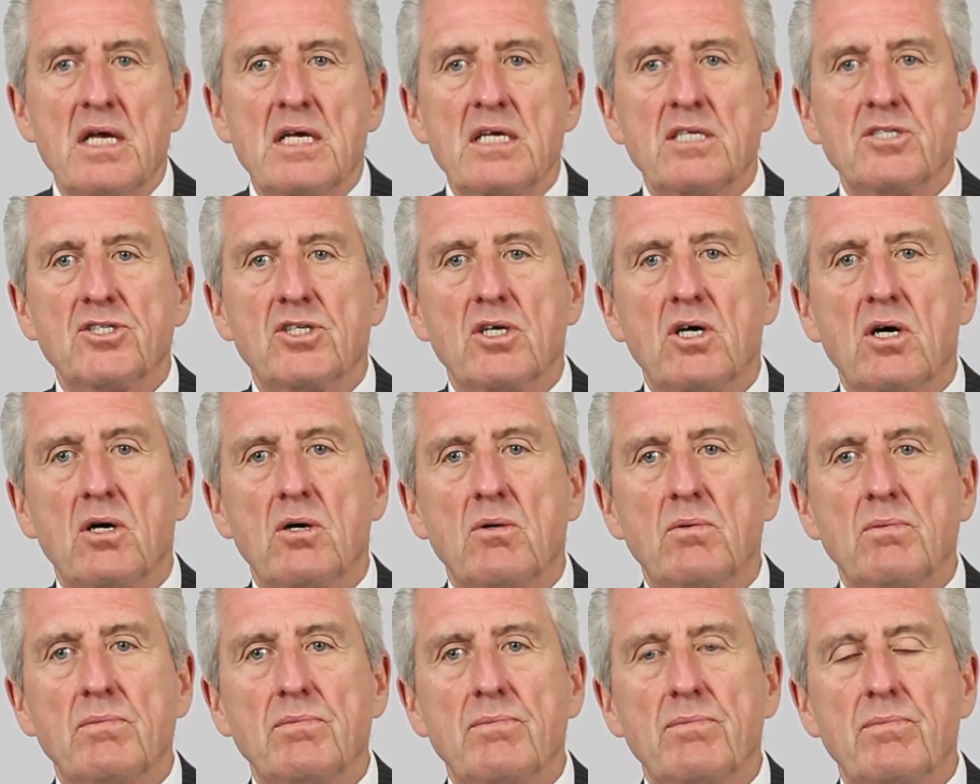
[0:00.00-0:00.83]

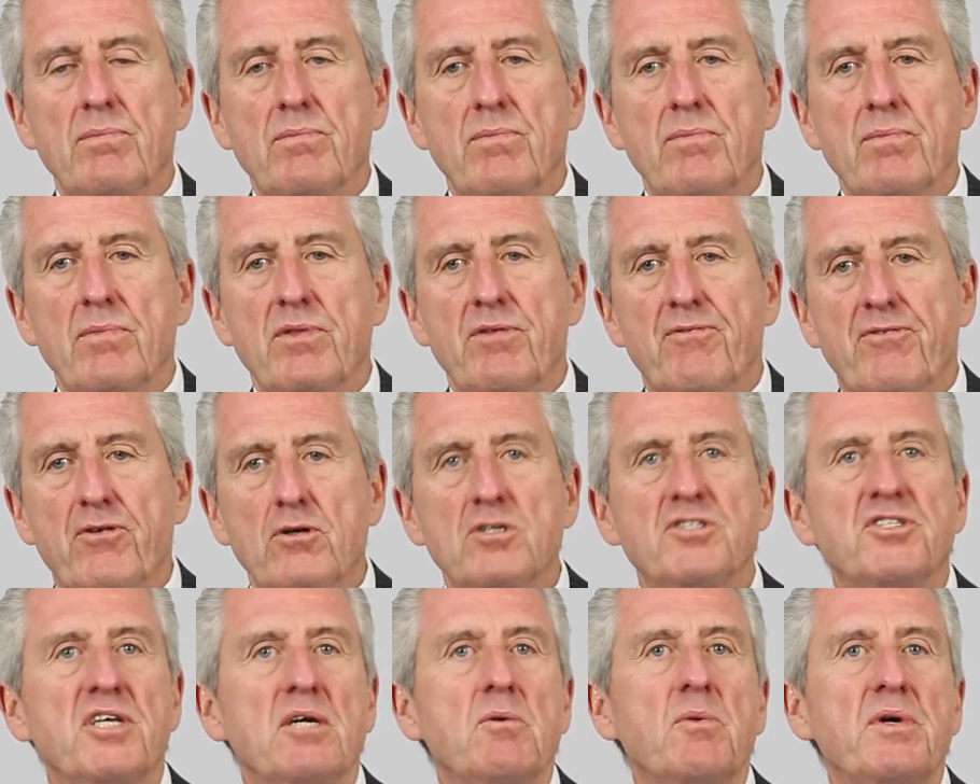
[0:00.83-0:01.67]
So the
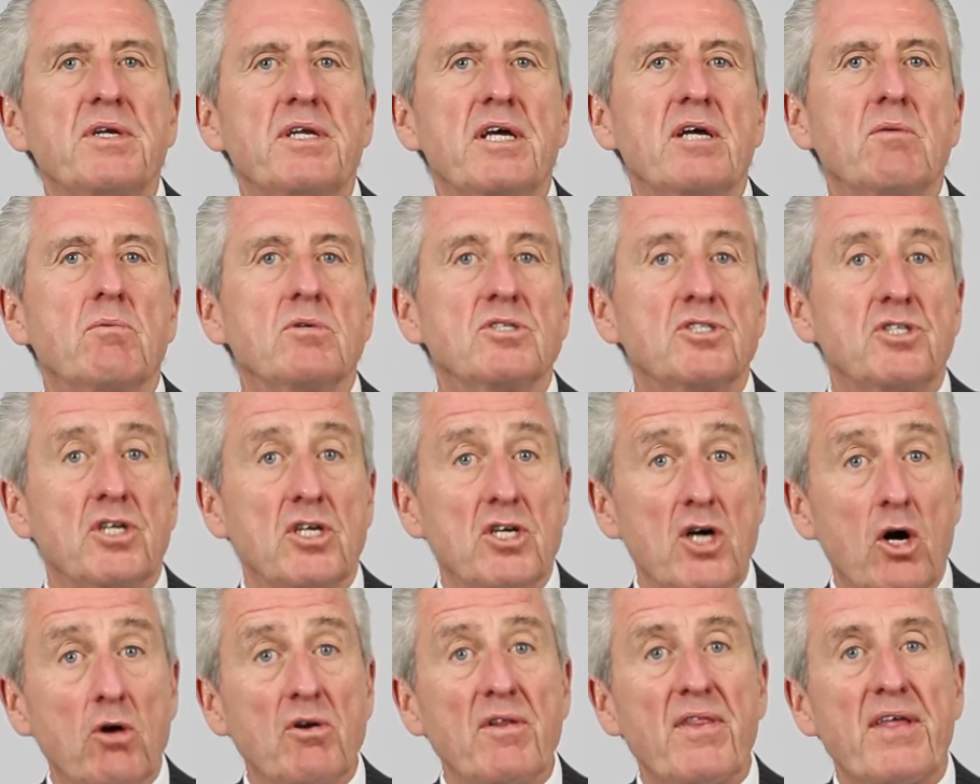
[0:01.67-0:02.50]
first thing we did was to
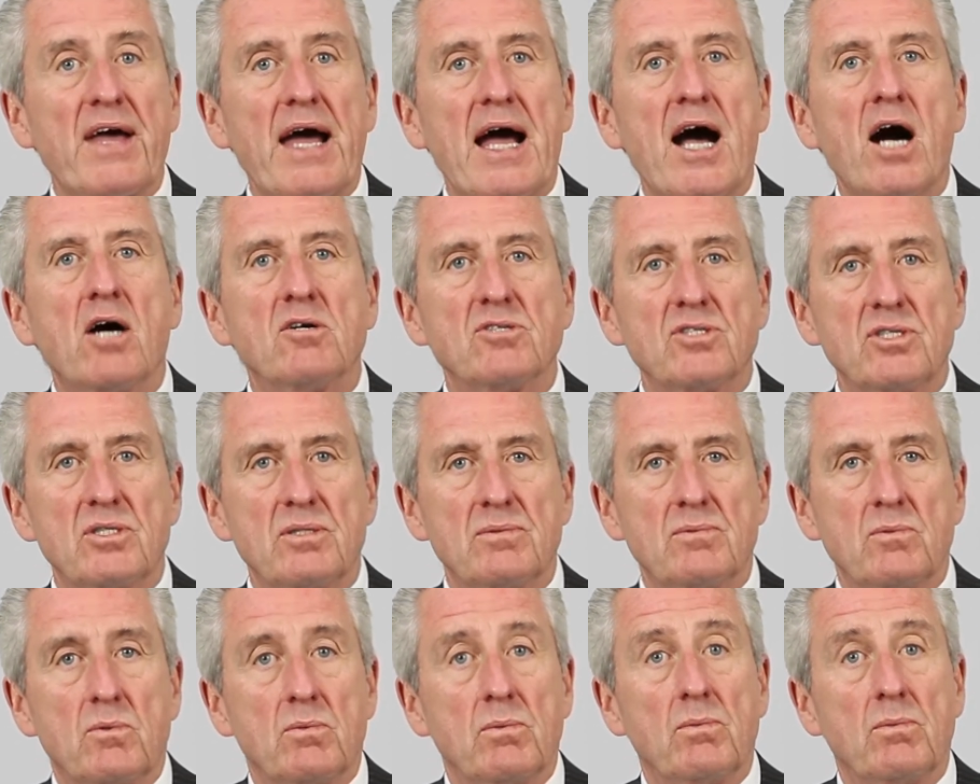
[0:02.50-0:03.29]
go to the house